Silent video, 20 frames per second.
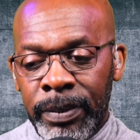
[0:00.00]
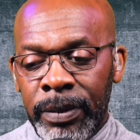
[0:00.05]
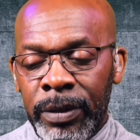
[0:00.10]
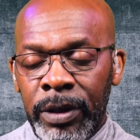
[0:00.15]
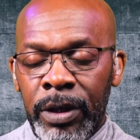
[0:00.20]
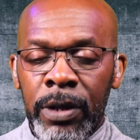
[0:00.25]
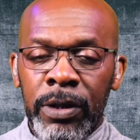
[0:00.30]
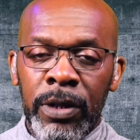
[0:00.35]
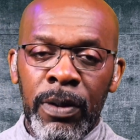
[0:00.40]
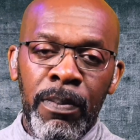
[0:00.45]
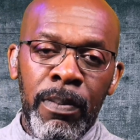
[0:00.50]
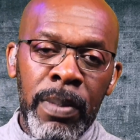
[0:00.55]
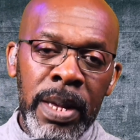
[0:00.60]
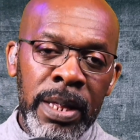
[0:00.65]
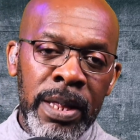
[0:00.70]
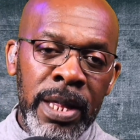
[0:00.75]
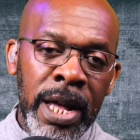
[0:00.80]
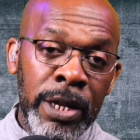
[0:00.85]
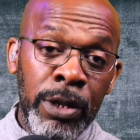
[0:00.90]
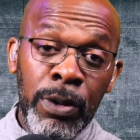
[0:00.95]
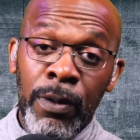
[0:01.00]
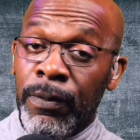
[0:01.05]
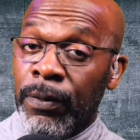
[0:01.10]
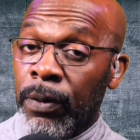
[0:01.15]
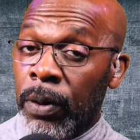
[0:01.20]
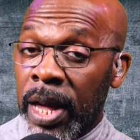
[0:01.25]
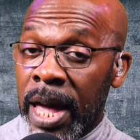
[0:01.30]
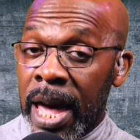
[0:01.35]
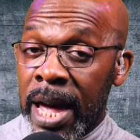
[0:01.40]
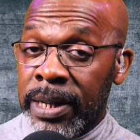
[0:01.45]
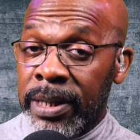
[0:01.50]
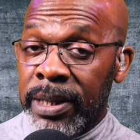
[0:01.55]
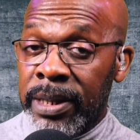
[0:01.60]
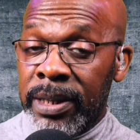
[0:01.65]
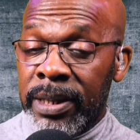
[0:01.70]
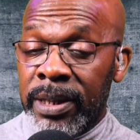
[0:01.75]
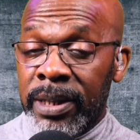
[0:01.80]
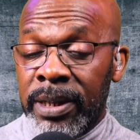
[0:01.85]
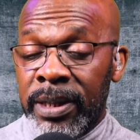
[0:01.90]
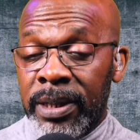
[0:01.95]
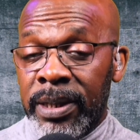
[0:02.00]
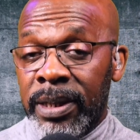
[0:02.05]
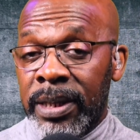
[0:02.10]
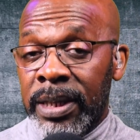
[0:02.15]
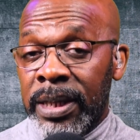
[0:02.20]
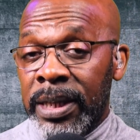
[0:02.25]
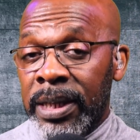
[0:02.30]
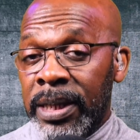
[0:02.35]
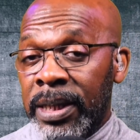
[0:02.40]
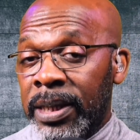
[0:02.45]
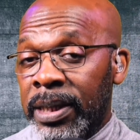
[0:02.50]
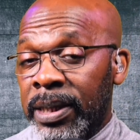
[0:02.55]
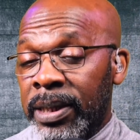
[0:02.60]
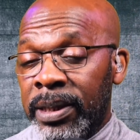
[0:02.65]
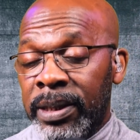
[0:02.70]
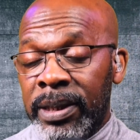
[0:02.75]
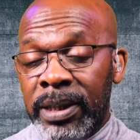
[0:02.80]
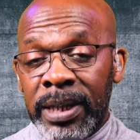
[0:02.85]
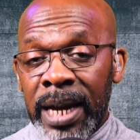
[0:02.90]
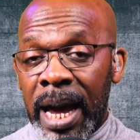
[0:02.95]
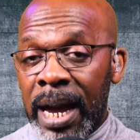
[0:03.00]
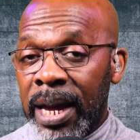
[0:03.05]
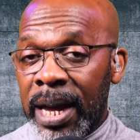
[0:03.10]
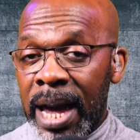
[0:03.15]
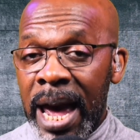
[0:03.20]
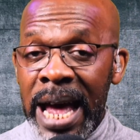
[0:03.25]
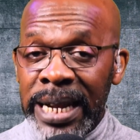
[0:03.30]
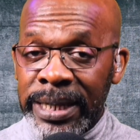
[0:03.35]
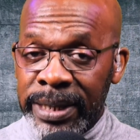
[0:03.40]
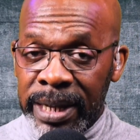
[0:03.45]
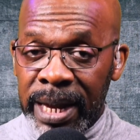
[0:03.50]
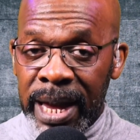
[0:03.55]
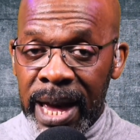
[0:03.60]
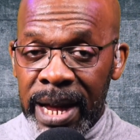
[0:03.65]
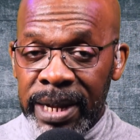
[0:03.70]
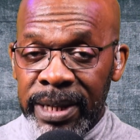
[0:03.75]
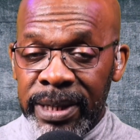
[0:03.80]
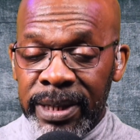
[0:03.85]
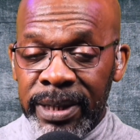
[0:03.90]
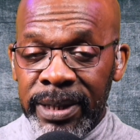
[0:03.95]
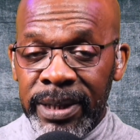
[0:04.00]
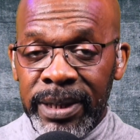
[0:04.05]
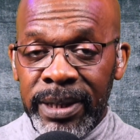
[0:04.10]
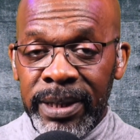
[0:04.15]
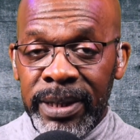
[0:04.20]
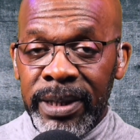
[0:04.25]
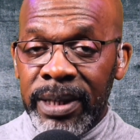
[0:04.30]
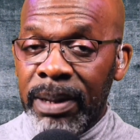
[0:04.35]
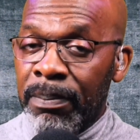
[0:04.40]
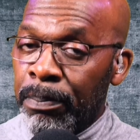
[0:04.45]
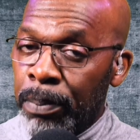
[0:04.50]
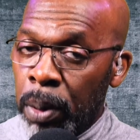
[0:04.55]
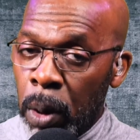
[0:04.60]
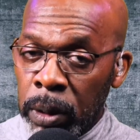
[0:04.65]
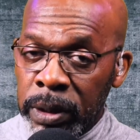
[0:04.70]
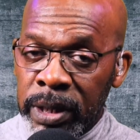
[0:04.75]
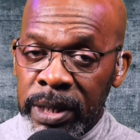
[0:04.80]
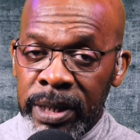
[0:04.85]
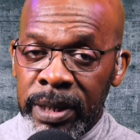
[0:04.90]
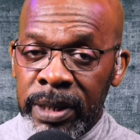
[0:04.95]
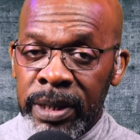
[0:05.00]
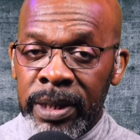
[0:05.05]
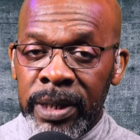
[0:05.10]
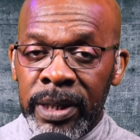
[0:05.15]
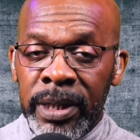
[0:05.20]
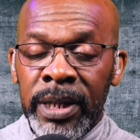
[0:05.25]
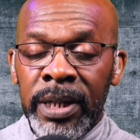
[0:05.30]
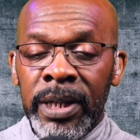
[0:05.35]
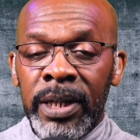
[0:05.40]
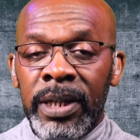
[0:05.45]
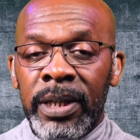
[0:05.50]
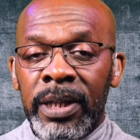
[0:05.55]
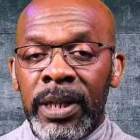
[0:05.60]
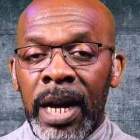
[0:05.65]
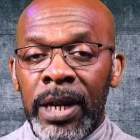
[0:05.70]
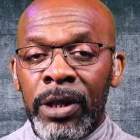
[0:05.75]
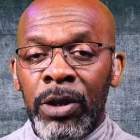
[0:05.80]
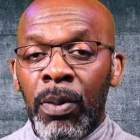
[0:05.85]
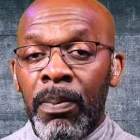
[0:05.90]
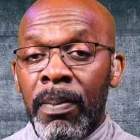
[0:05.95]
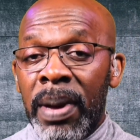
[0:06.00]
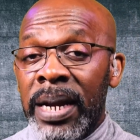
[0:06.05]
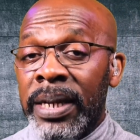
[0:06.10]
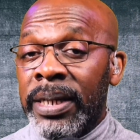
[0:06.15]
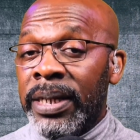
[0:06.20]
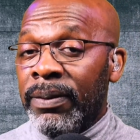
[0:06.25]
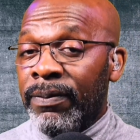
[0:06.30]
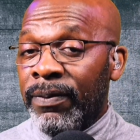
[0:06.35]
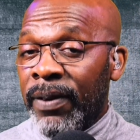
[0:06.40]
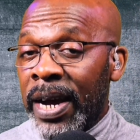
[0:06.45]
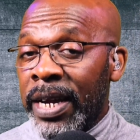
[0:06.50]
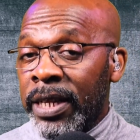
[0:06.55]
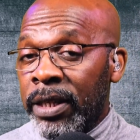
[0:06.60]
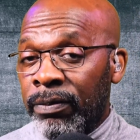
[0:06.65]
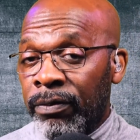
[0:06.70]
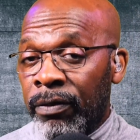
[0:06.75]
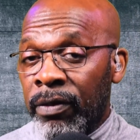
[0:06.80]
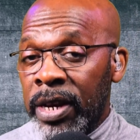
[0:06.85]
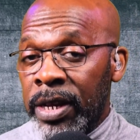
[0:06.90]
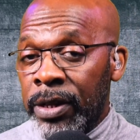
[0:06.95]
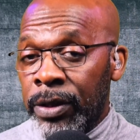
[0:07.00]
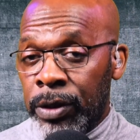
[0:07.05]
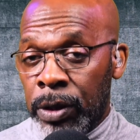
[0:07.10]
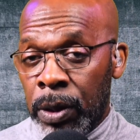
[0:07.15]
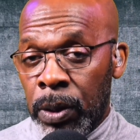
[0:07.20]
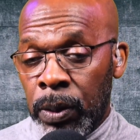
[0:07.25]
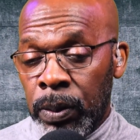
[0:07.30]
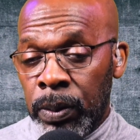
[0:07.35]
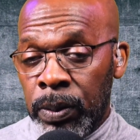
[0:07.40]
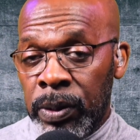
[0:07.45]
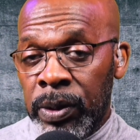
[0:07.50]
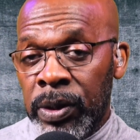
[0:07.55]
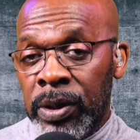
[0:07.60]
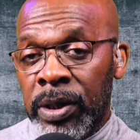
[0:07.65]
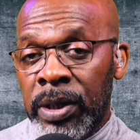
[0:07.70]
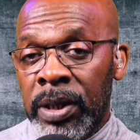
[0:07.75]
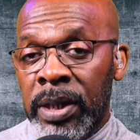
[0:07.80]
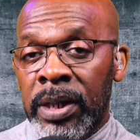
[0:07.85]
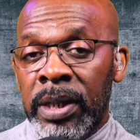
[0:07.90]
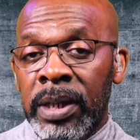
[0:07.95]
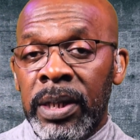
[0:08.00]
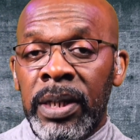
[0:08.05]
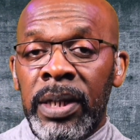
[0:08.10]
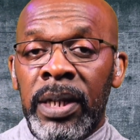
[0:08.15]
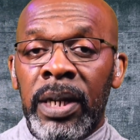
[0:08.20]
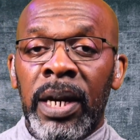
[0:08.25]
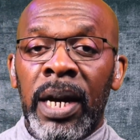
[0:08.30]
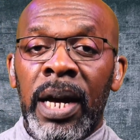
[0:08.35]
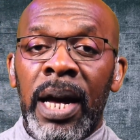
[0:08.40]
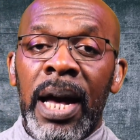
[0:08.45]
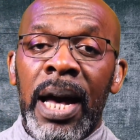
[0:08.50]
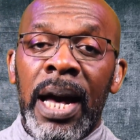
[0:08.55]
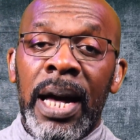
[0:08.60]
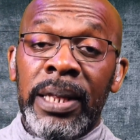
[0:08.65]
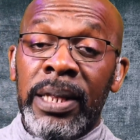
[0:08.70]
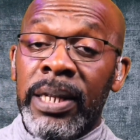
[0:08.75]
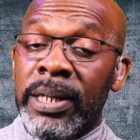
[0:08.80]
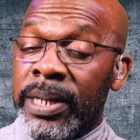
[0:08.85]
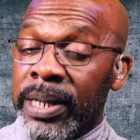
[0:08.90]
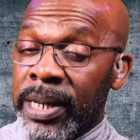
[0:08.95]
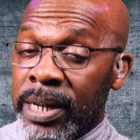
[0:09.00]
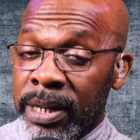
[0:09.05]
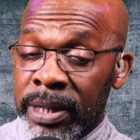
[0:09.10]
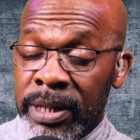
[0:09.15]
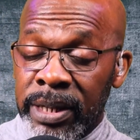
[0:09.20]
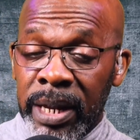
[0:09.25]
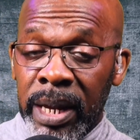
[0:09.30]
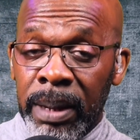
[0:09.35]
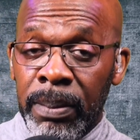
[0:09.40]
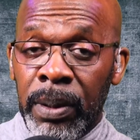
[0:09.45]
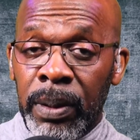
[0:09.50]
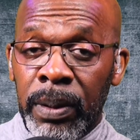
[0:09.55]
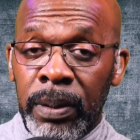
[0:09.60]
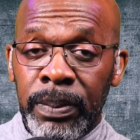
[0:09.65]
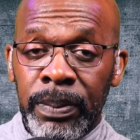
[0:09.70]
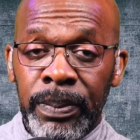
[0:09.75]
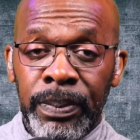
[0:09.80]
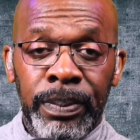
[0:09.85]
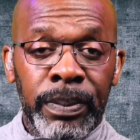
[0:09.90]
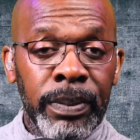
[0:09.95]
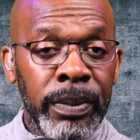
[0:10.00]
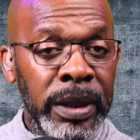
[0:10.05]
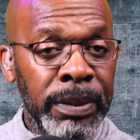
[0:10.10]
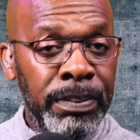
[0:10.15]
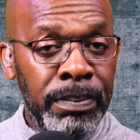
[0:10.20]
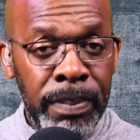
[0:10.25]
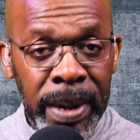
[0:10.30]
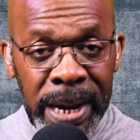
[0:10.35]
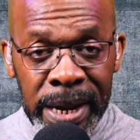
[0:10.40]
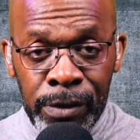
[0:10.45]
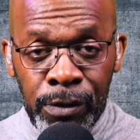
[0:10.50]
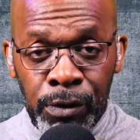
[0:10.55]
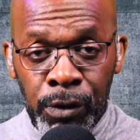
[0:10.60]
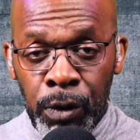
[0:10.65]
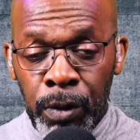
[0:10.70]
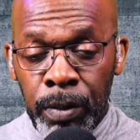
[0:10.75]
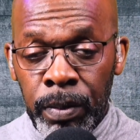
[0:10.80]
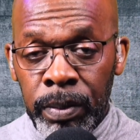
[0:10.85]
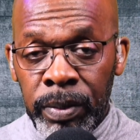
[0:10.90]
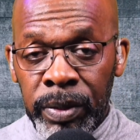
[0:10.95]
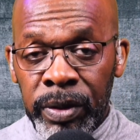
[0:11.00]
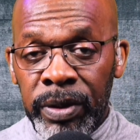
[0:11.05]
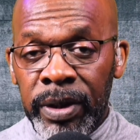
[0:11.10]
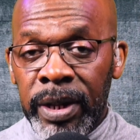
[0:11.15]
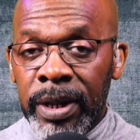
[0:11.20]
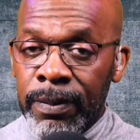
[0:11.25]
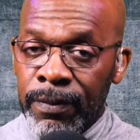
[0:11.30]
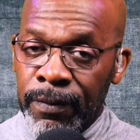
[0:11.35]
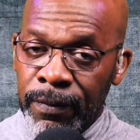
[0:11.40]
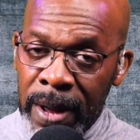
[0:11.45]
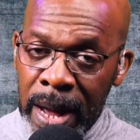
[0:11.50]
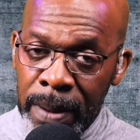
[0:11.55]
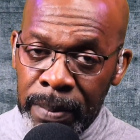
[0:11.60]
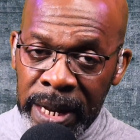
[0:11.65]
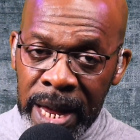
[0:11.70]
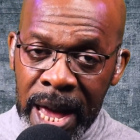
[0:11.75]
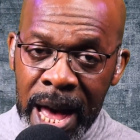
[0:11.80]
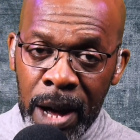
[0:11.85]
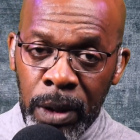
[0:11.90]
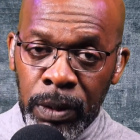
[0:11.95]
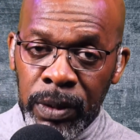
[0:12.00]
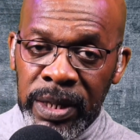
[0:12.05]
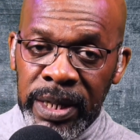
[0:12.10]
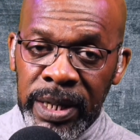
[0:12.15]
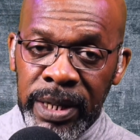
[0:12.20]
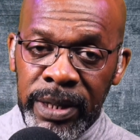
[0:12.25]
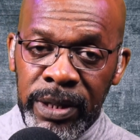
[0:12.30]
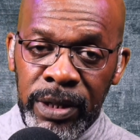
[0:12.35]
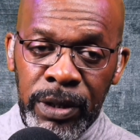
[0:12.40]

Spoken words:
Doesn't mean that you forget the tech etiquette. It's important that you make device-free zones at the dinner table, bedrooms, and family outings.